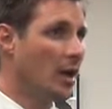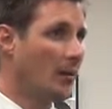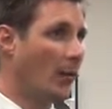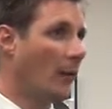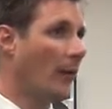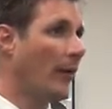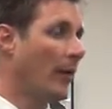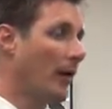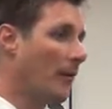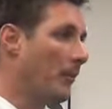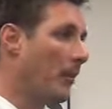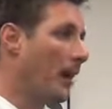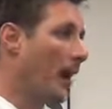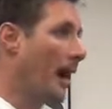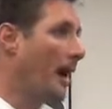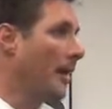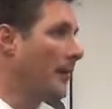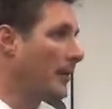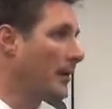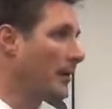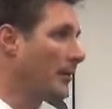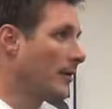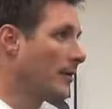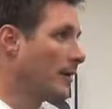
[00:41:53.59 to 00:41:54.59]
But we went by.
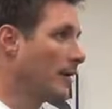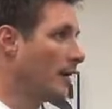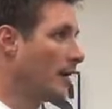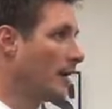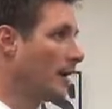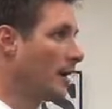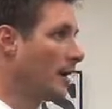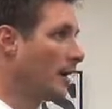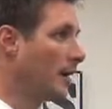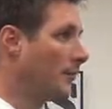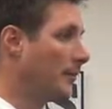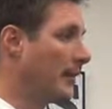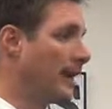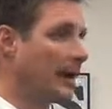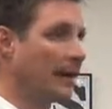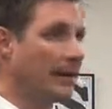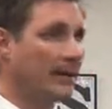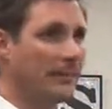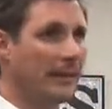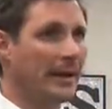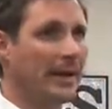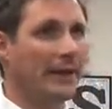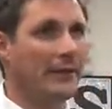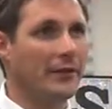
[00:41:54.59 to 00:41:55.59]
We were
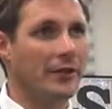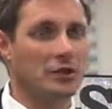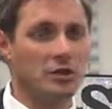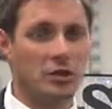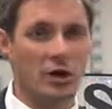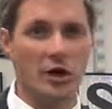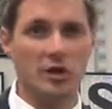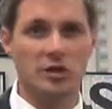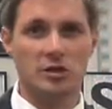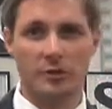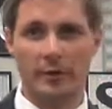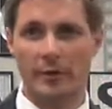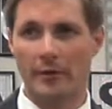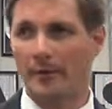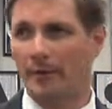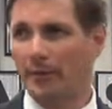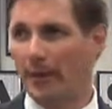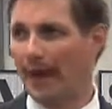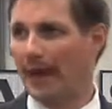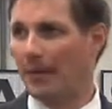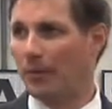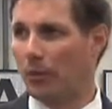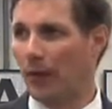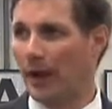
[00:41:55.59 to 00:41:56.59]
men, men in the church, and we went
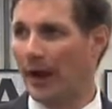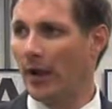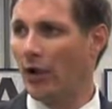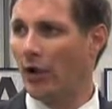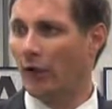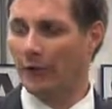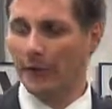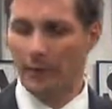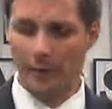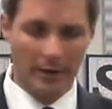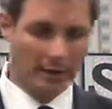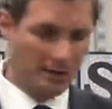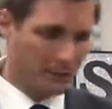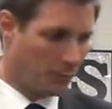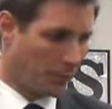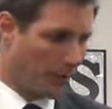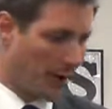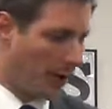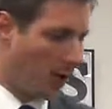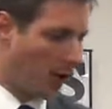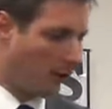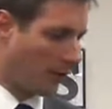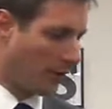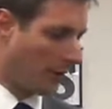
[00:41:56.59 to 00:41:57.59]
by to pray over him. Went to
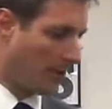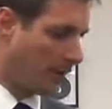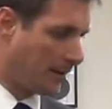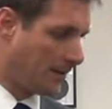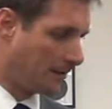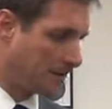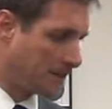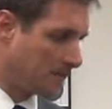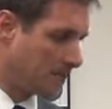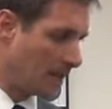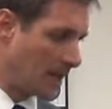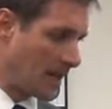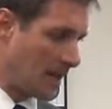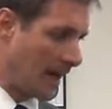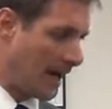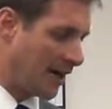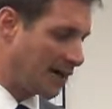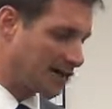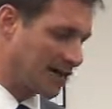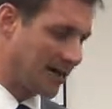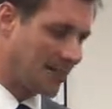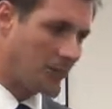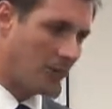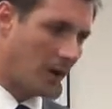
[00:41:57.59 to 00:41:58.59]
pray over him, and I
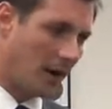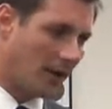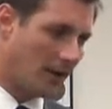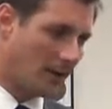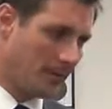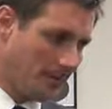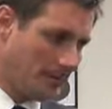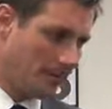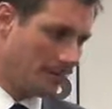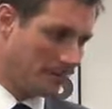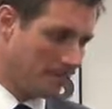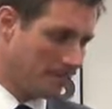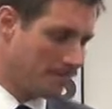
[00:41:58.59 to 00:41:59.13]
said, brother,